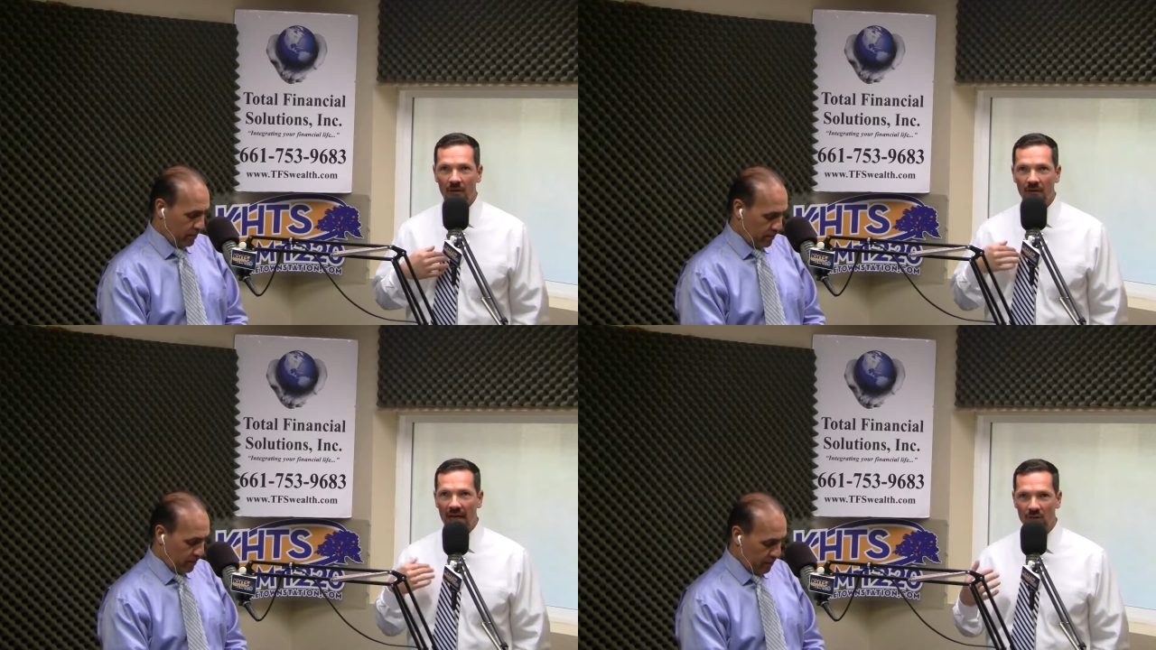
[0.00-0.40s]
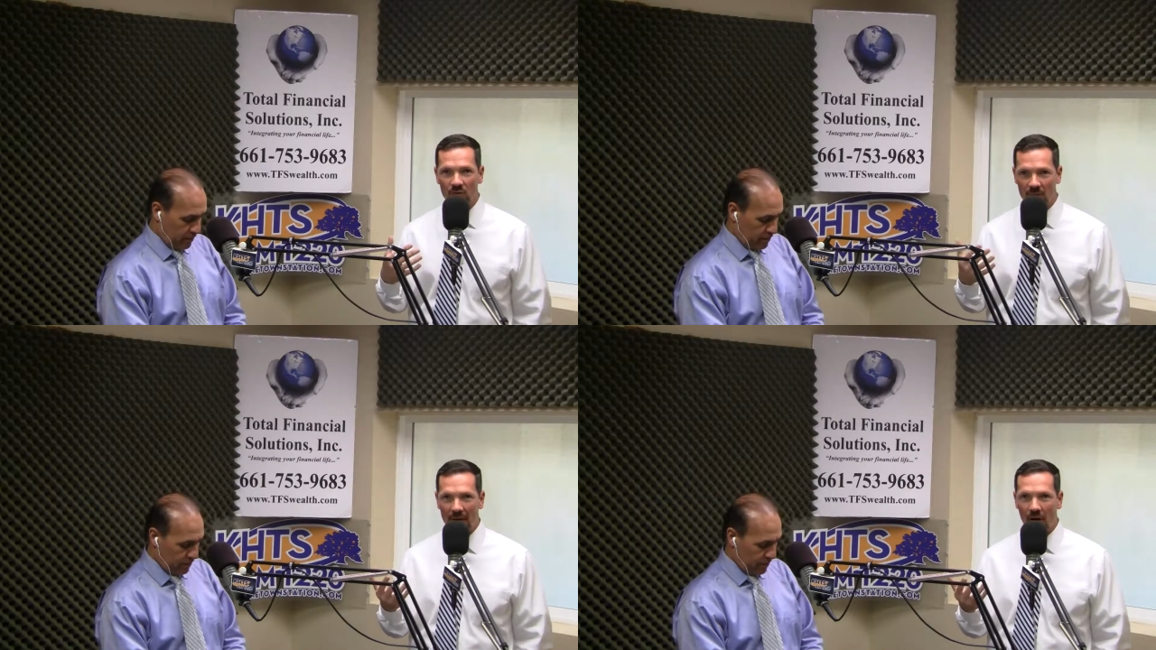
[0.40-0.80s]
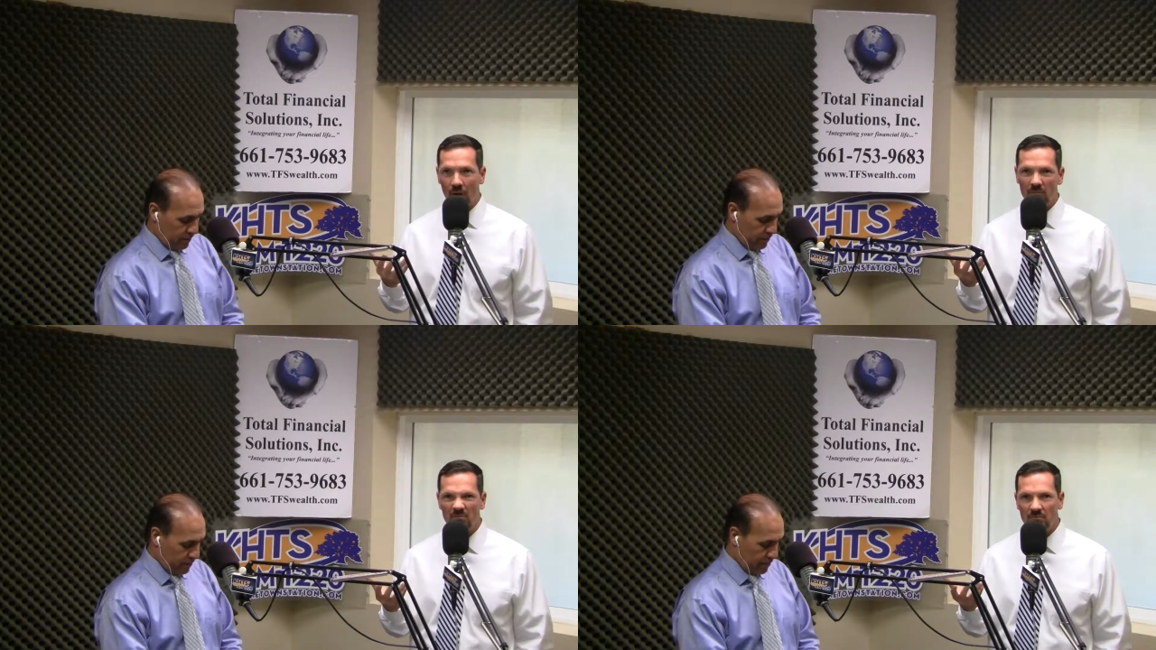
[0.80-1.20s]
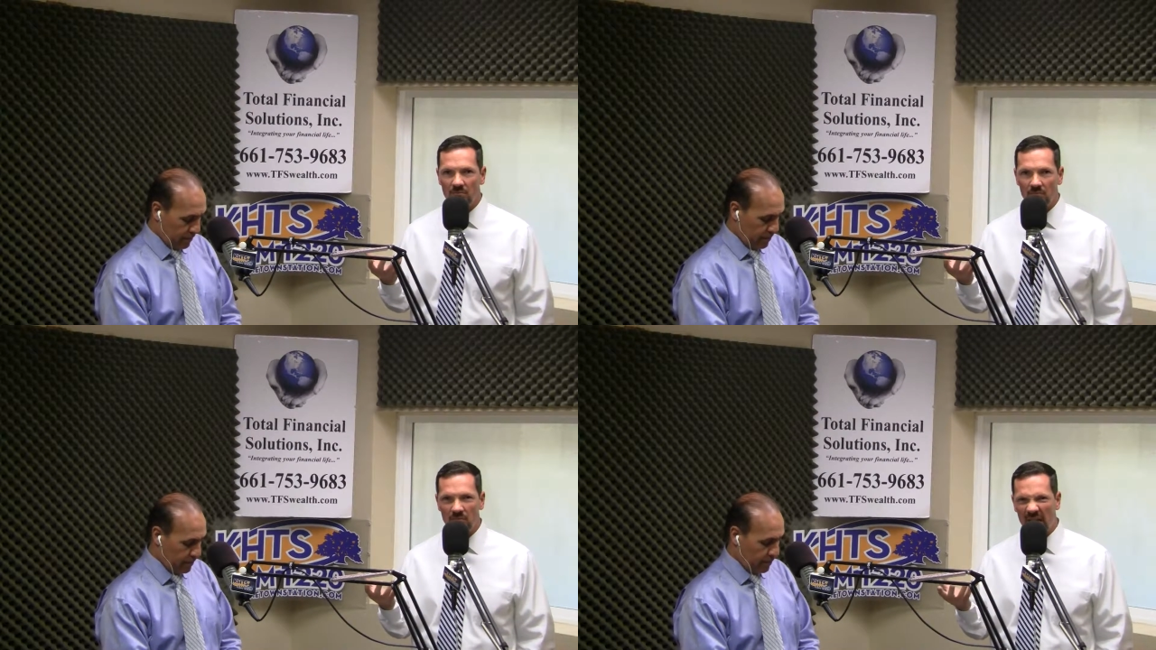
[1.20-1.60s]
Speaker 1: gas was about
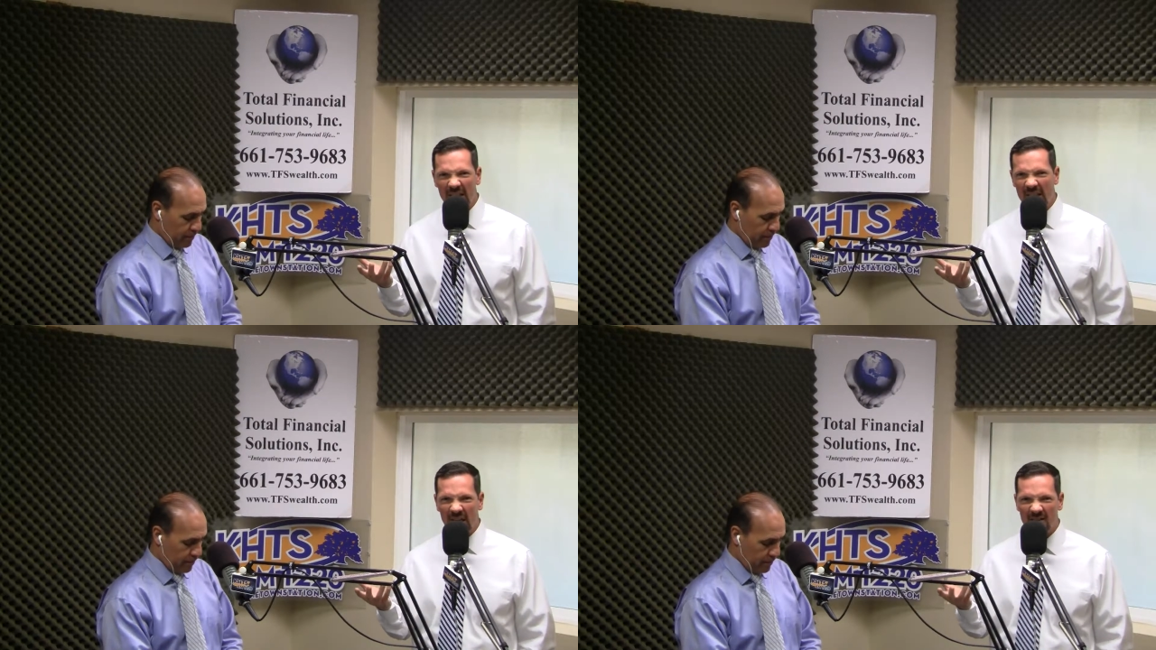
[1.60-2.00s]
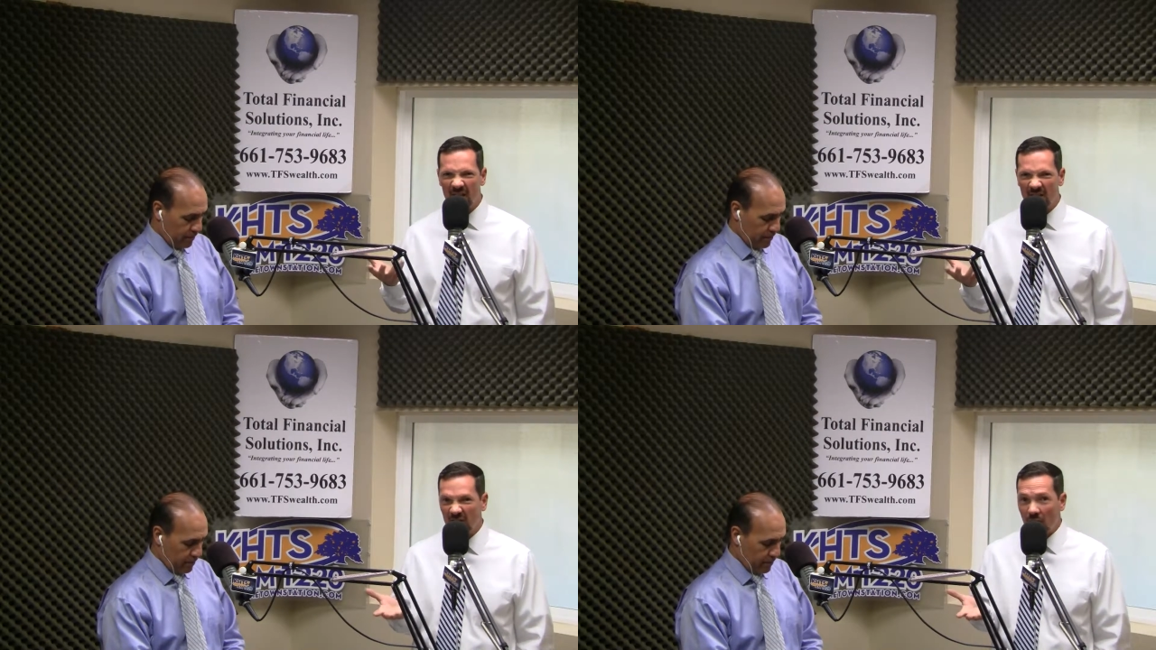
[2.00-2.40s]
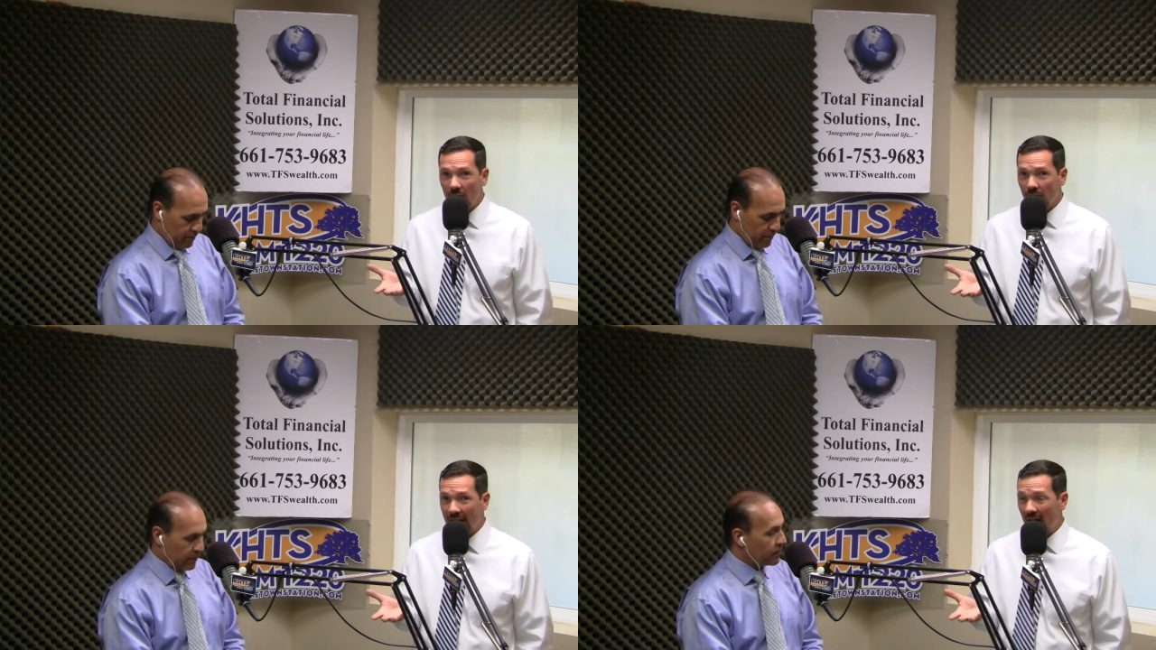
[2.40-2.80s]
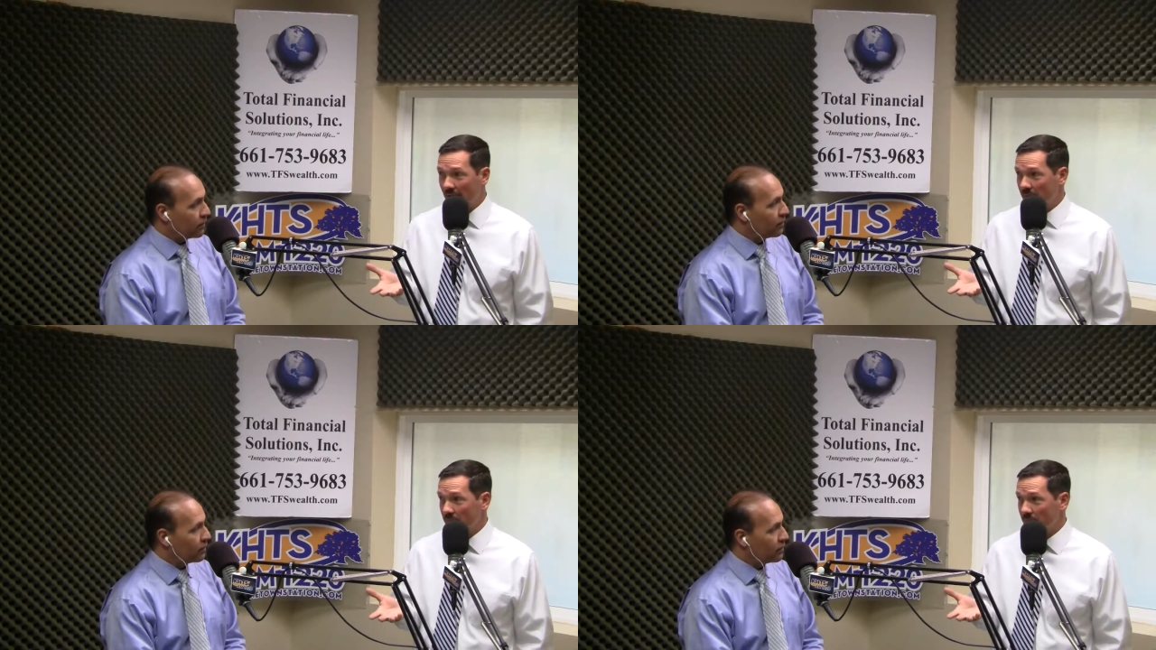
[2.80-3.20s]
99 cents a dollar a
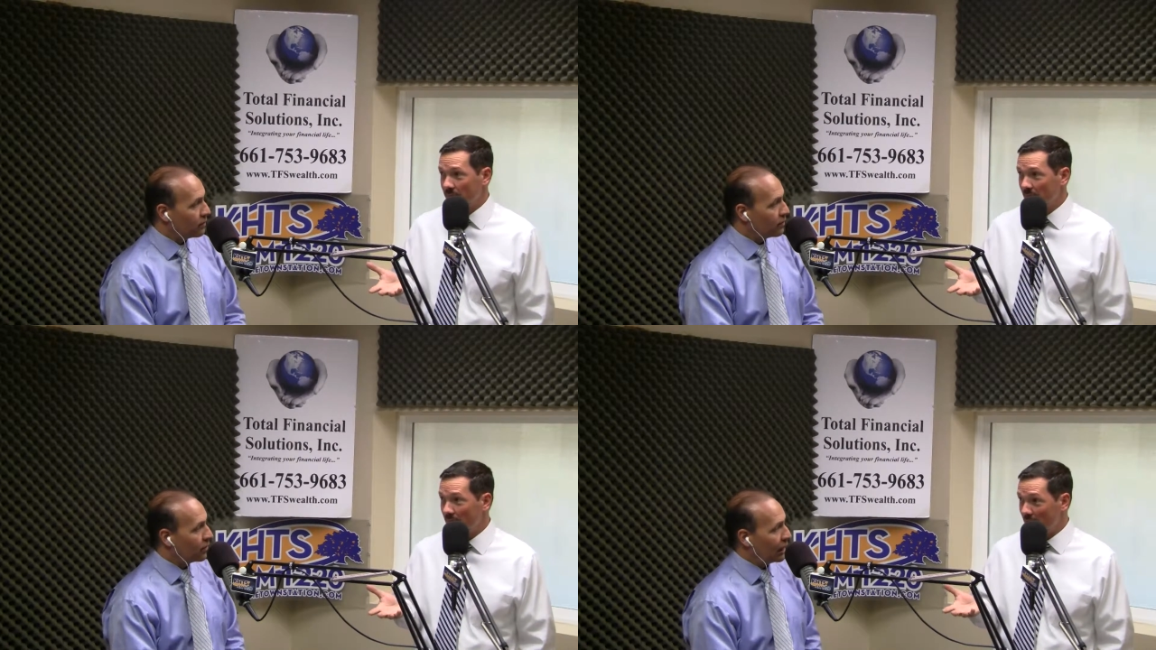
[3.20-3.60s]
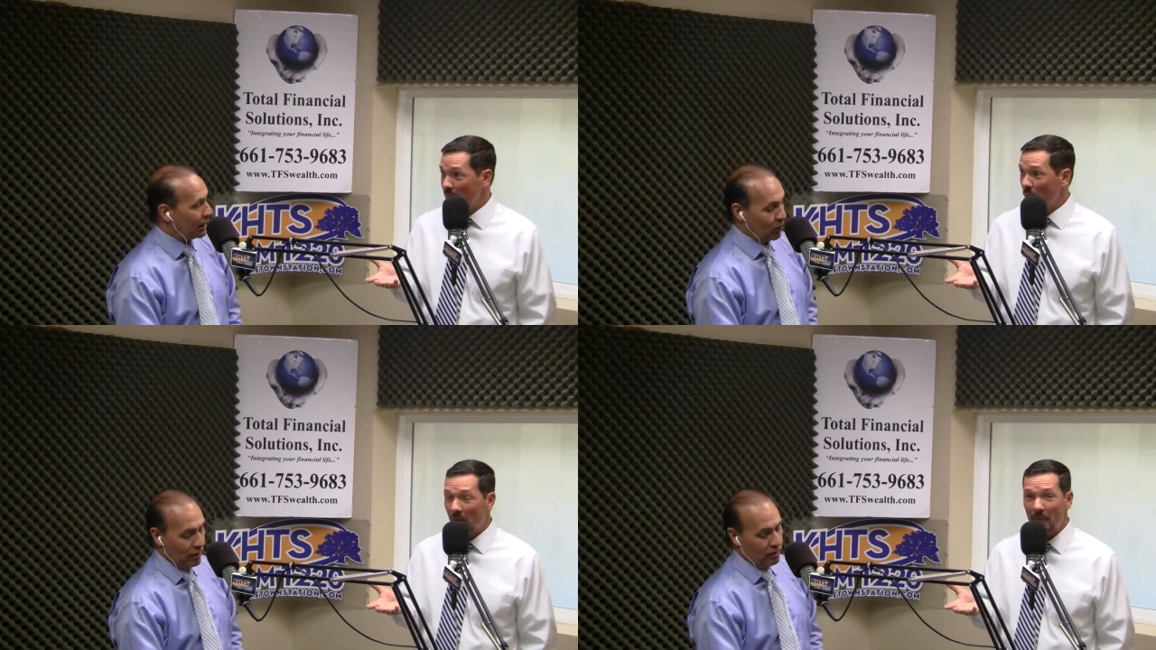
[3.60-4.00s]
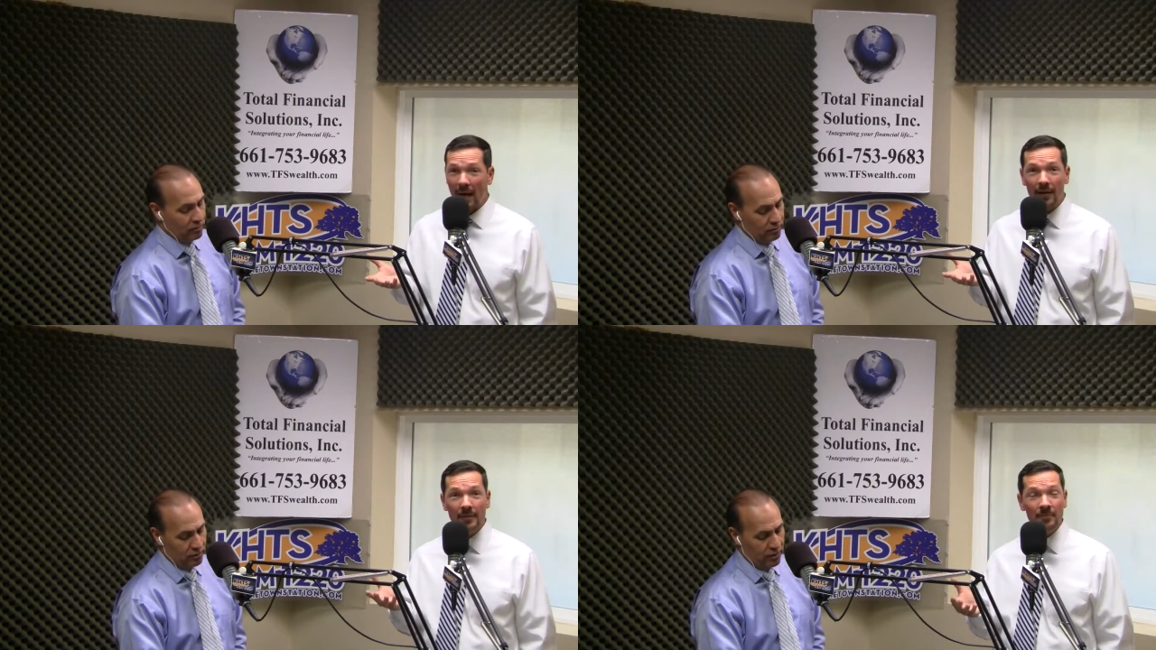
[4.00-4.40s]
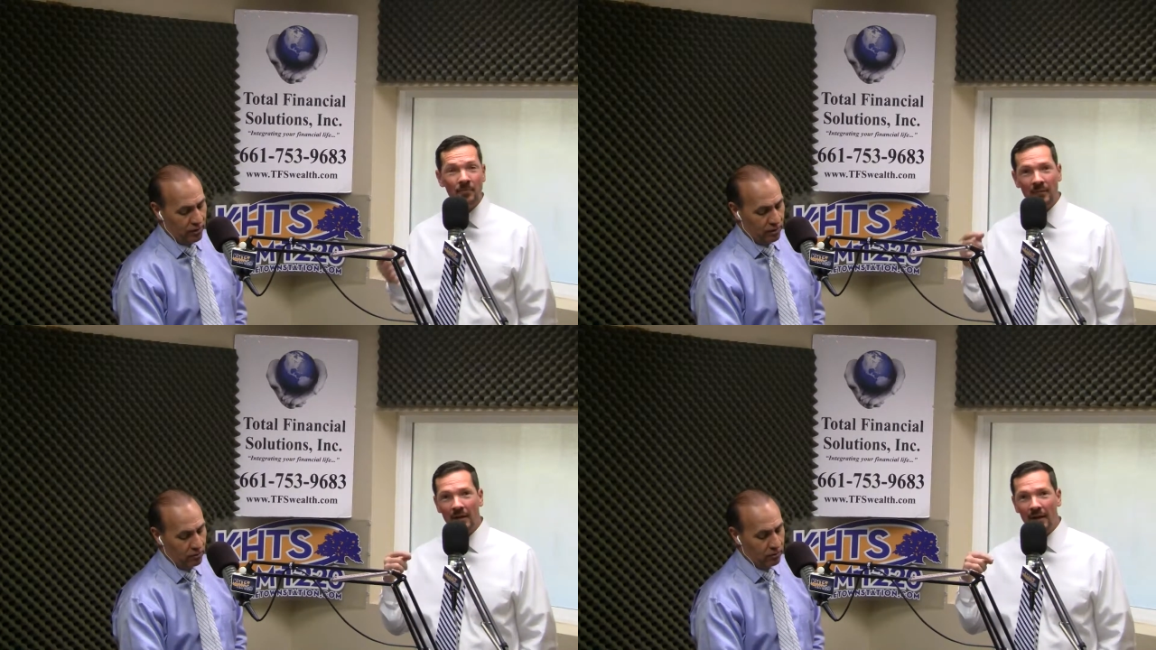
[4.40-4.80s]
gallon. So that was a wow. while back. You're
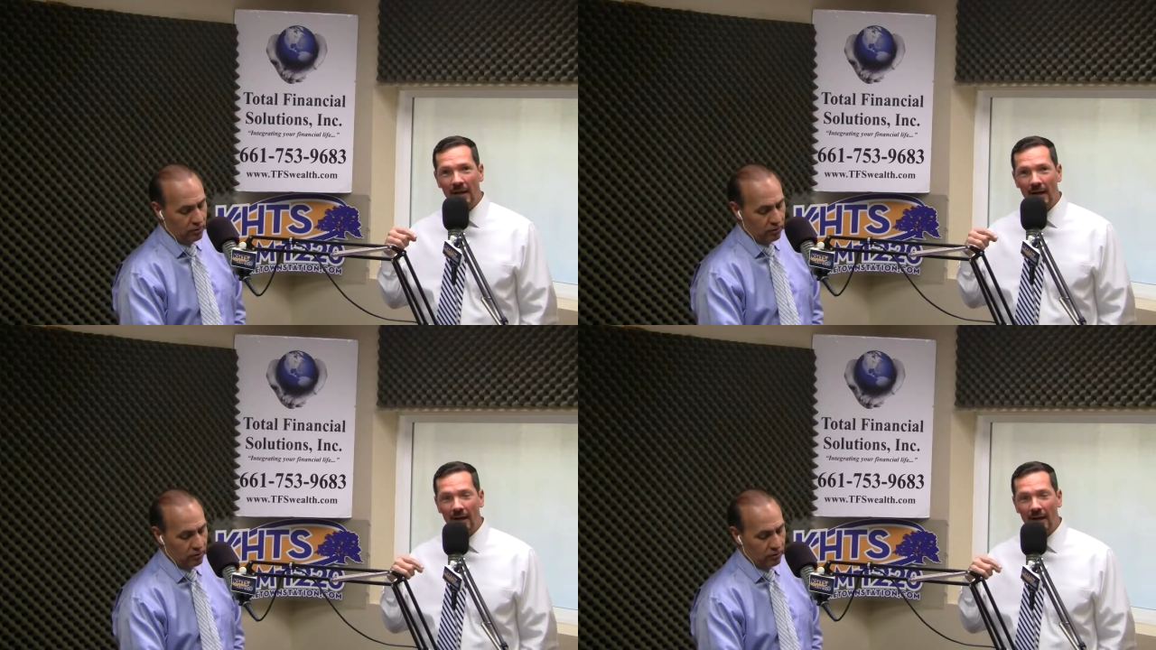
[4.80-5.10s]
not that old.